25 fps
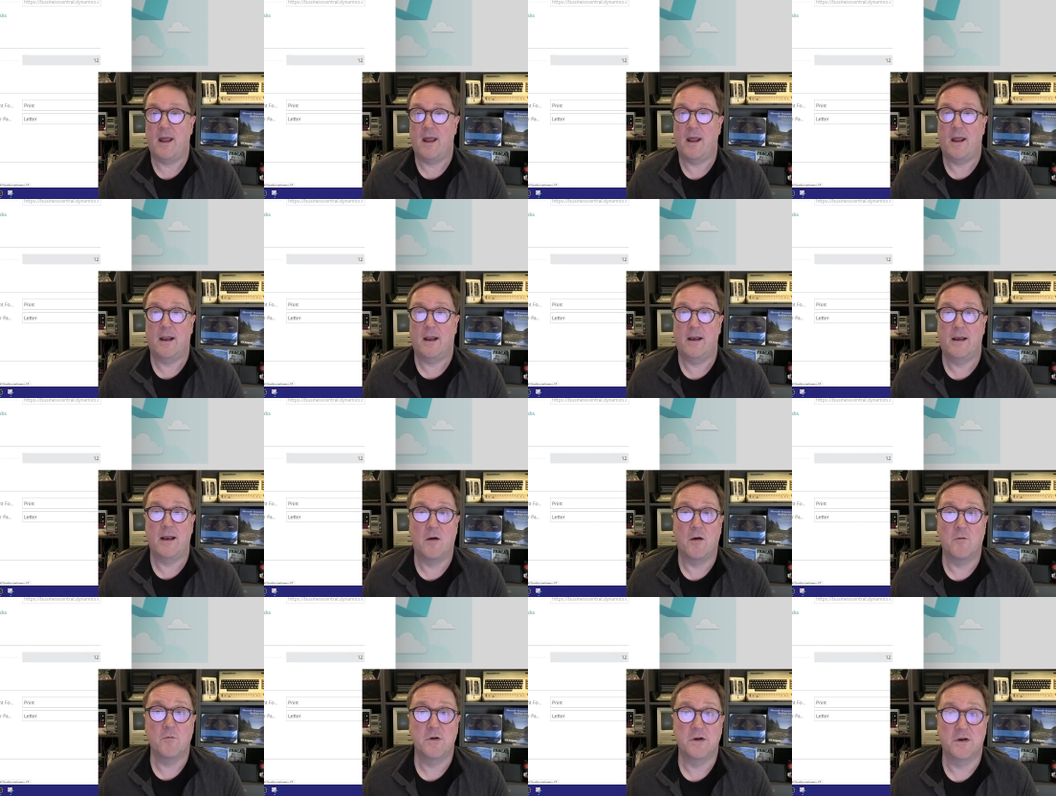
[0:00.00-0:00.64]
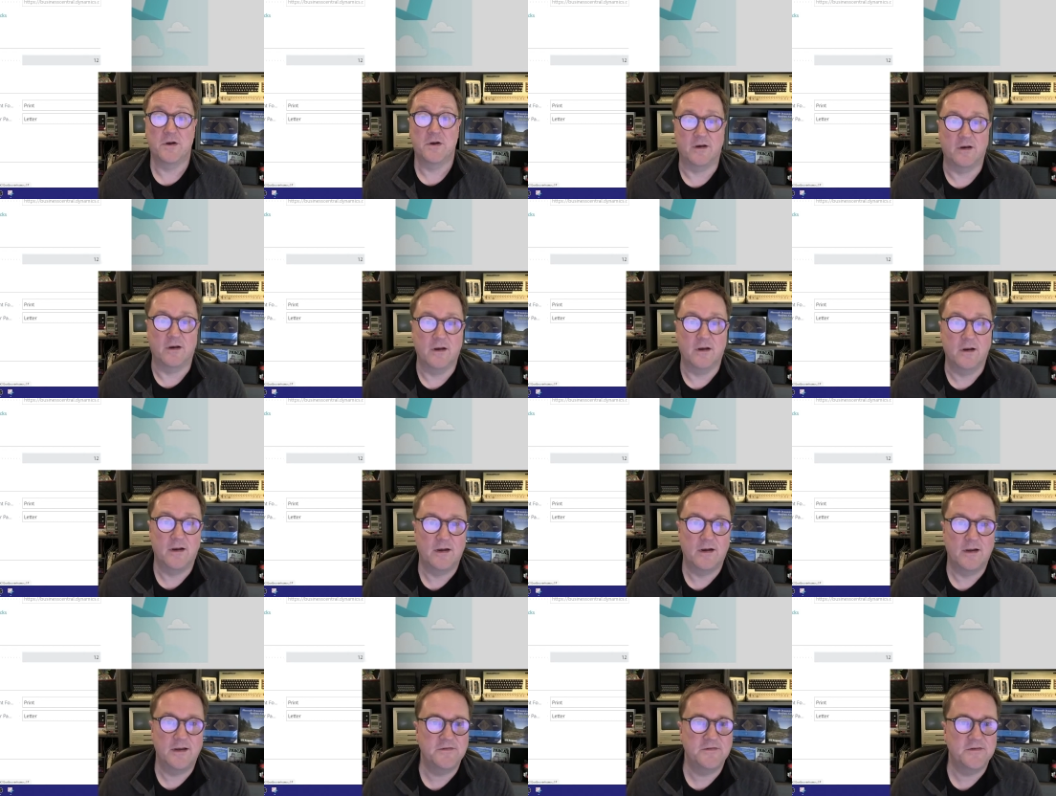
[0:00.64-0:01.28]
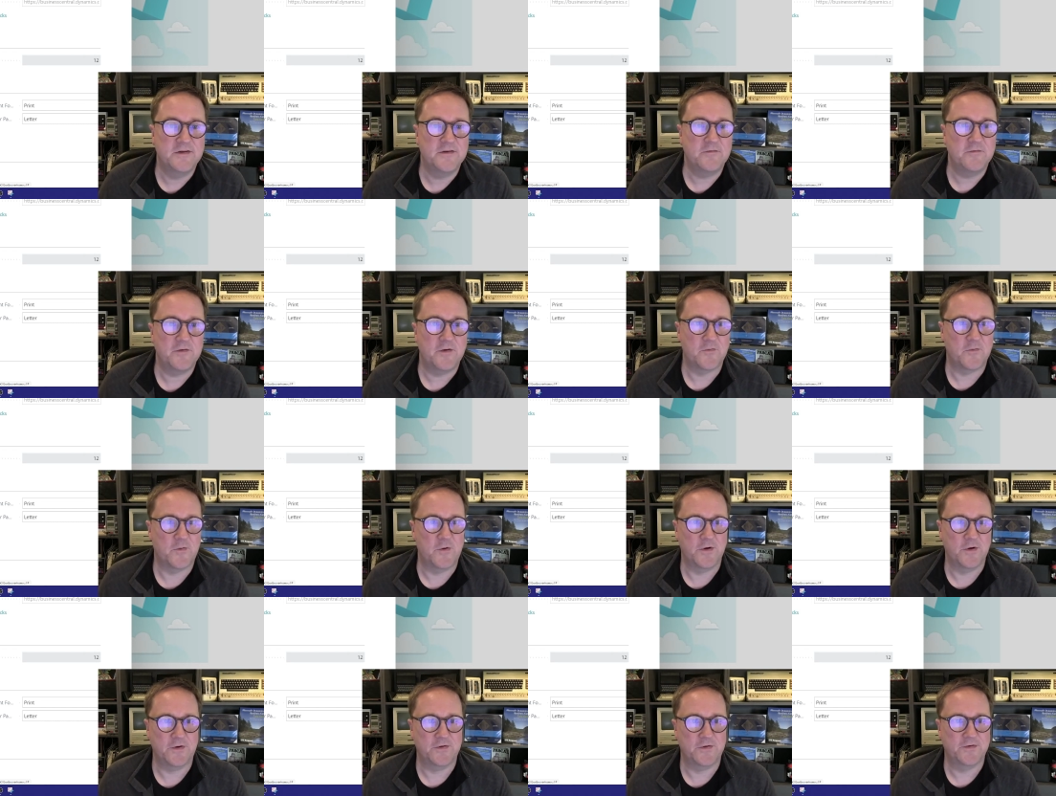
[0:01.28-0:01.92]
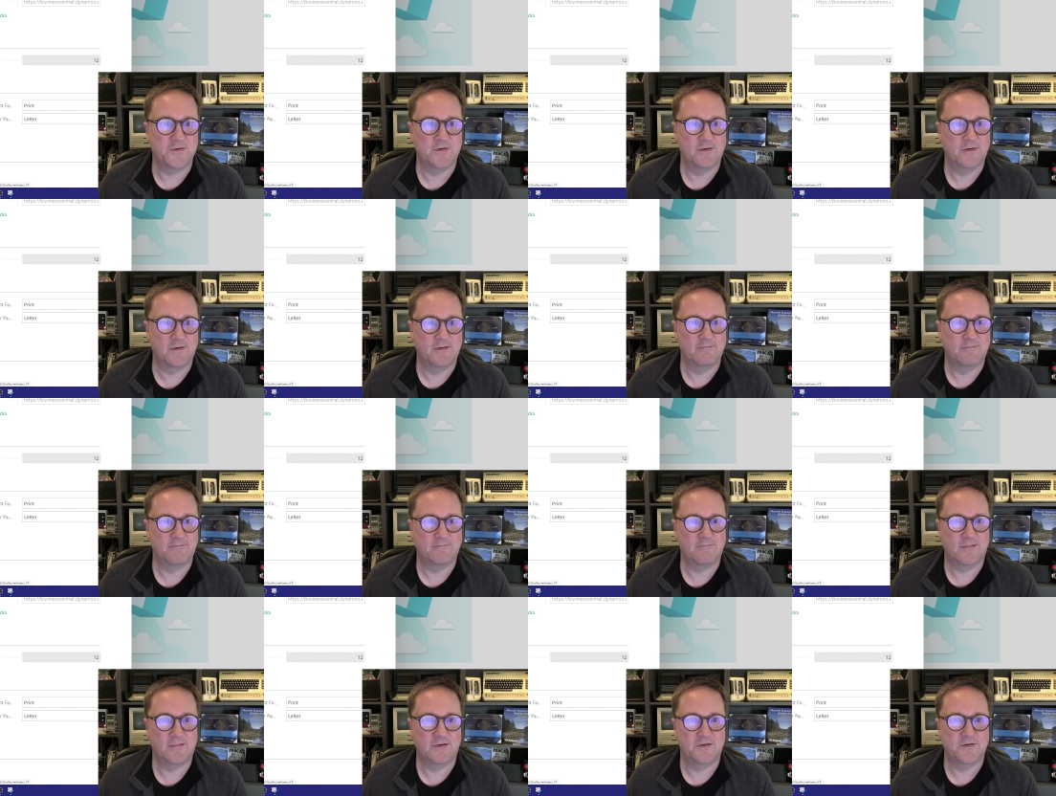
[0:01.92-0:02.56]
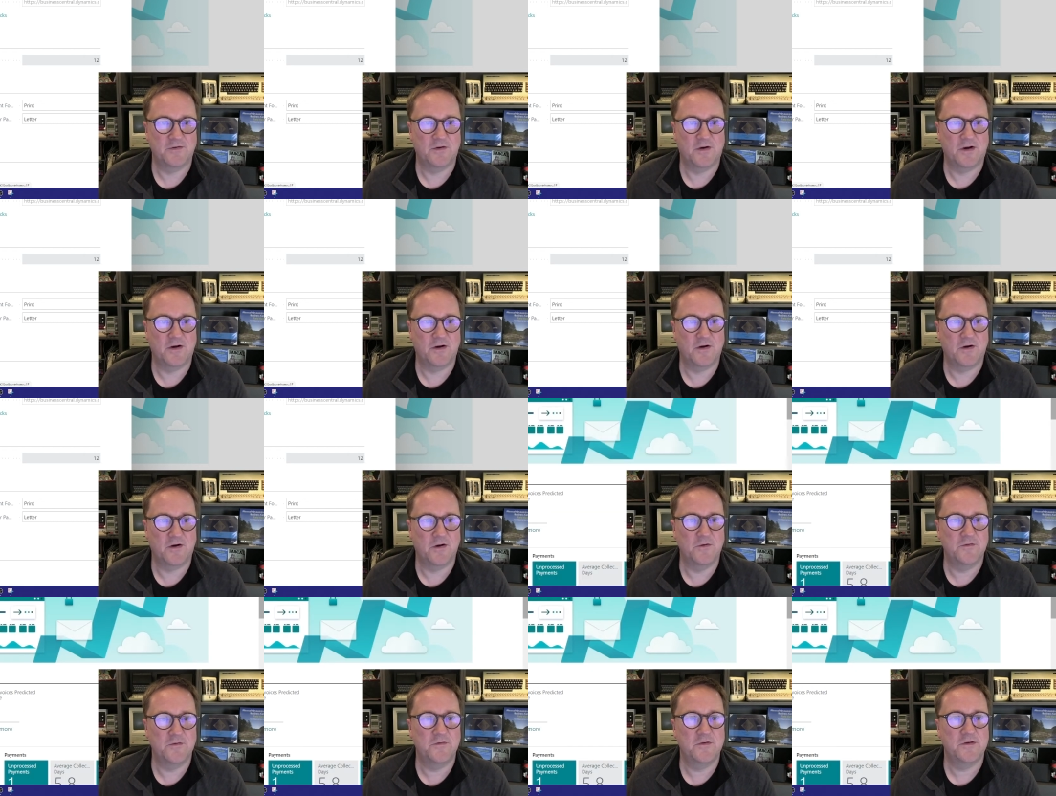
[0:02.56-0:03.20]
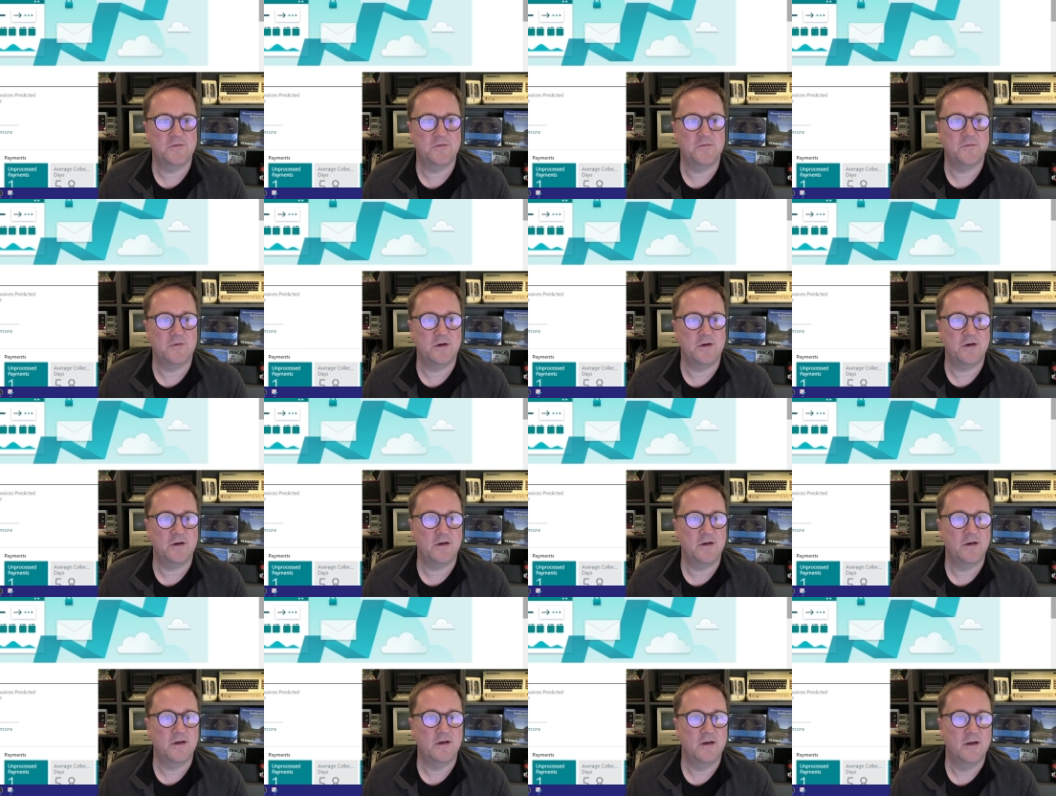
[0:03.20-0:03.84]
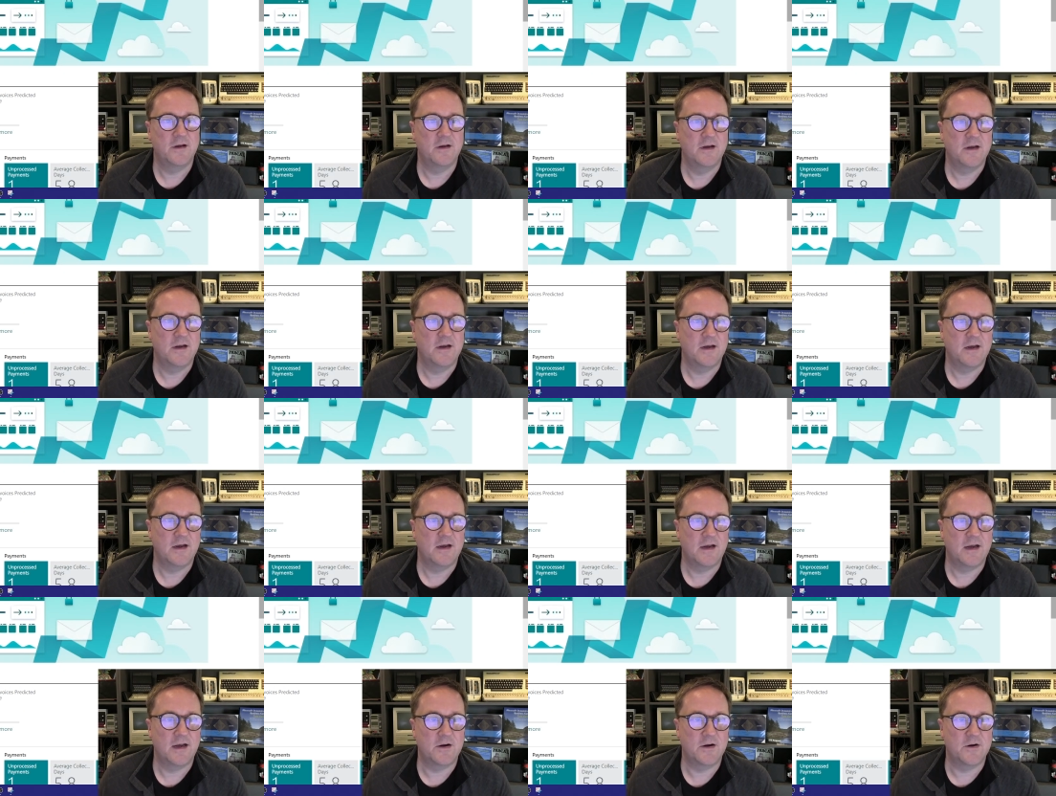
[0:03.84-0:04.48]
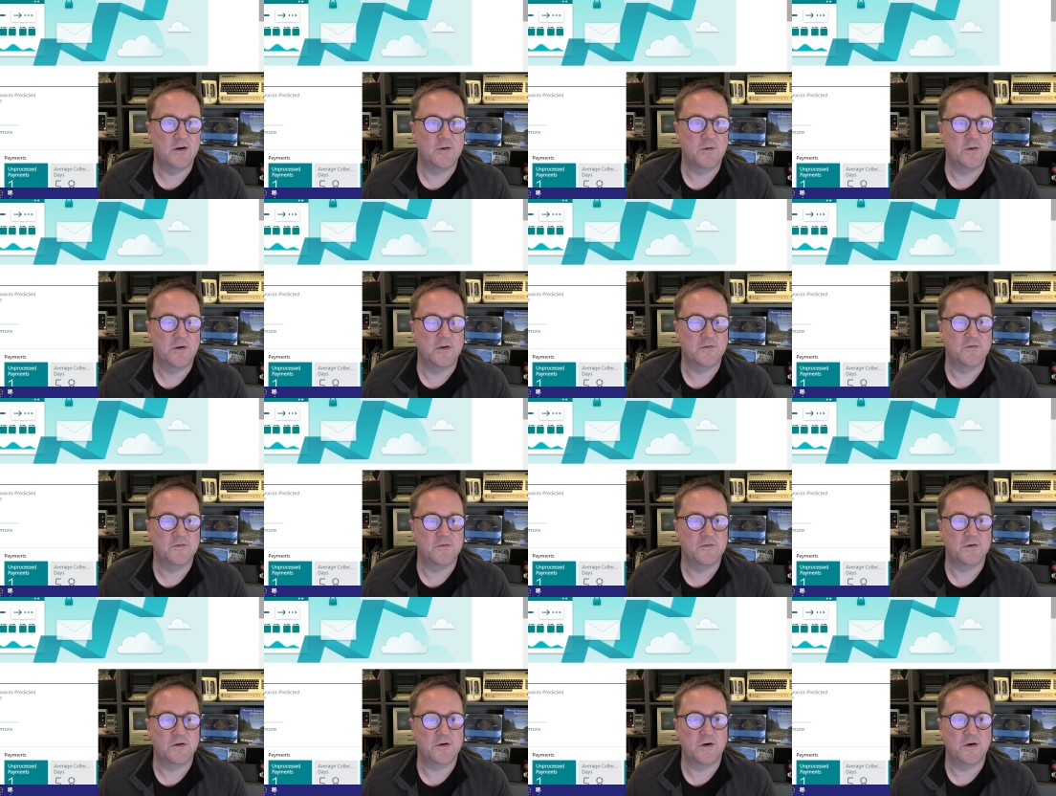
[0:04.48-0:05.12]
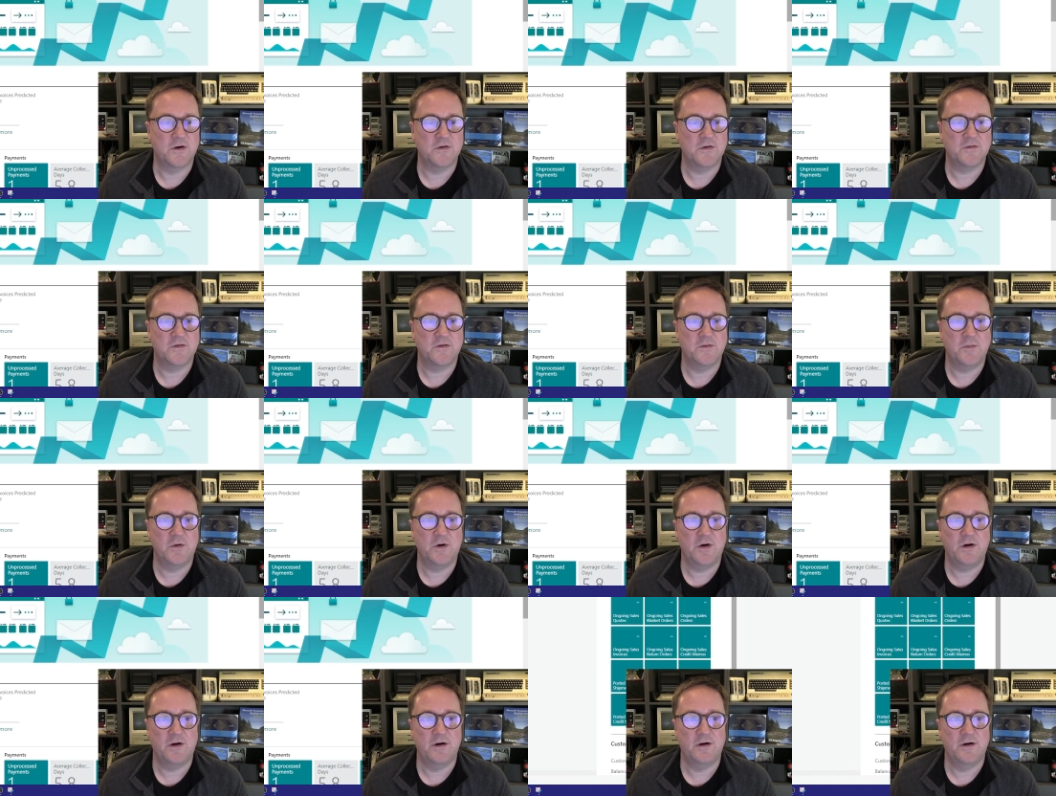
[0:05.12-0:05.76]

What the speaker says: And now we're done. Let's see if it works. So I close this one. I go on to a customer,